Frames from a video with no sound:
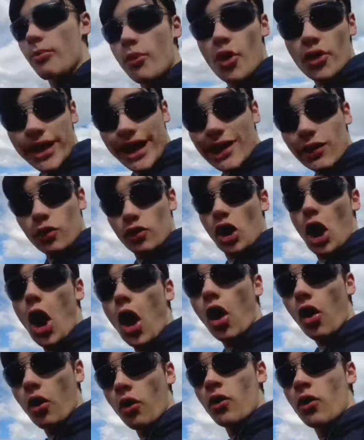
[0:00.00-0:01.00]
about a killer
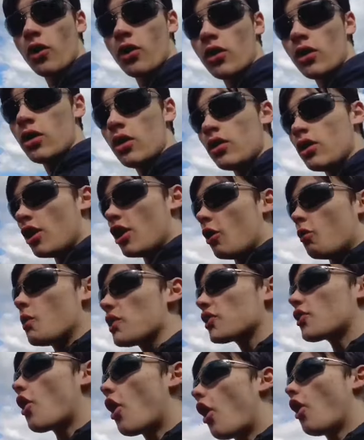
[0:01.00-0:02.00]
car.
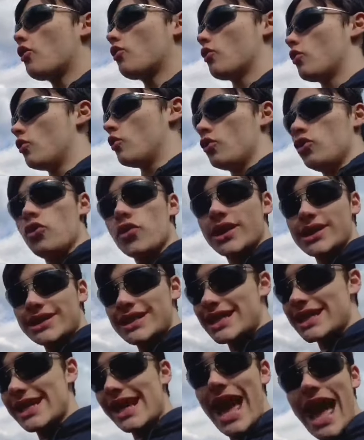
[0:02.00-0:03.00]
With horror, you can
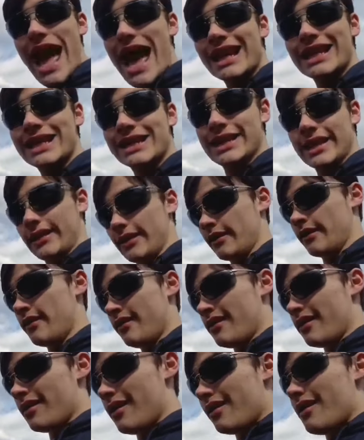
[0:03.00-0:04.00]
take anything
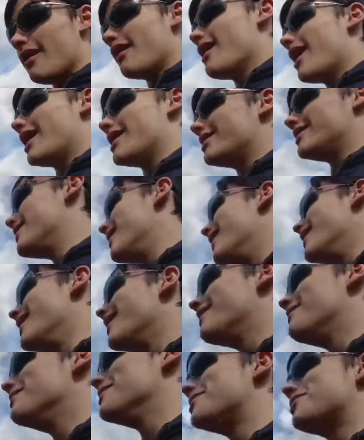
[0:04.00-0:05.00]
and
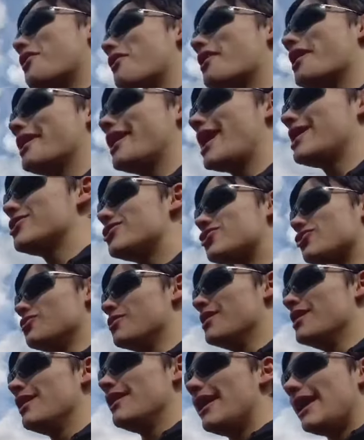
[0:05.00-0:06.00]
turn it against you,
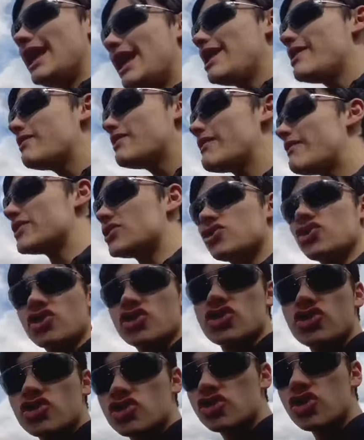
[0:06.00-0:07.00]
even if it's the
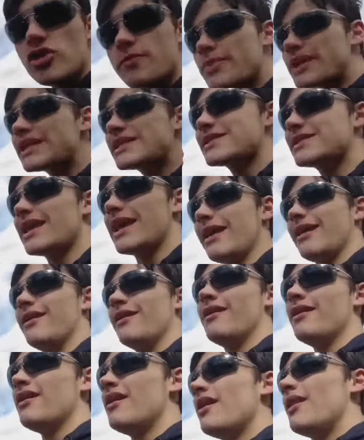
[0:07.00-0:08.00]
stupidest thing,
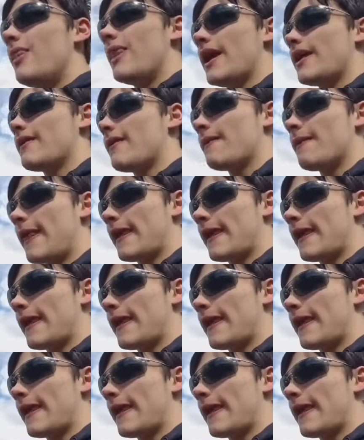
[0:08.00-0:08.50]
like